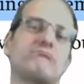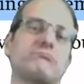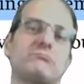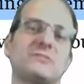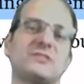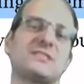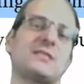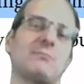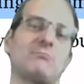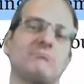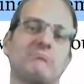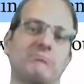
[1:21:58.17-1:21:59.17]

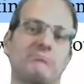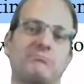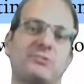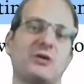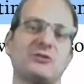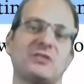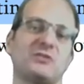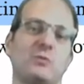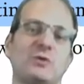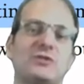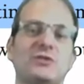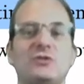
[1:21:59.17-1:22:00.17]
some process
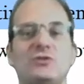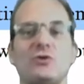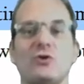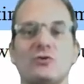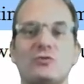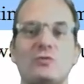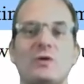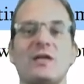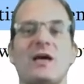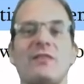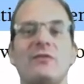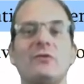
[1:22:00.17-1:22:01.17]
wants to talk to
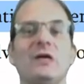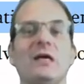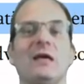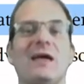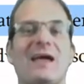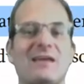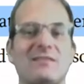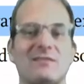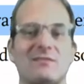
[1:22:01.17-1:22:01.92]
another and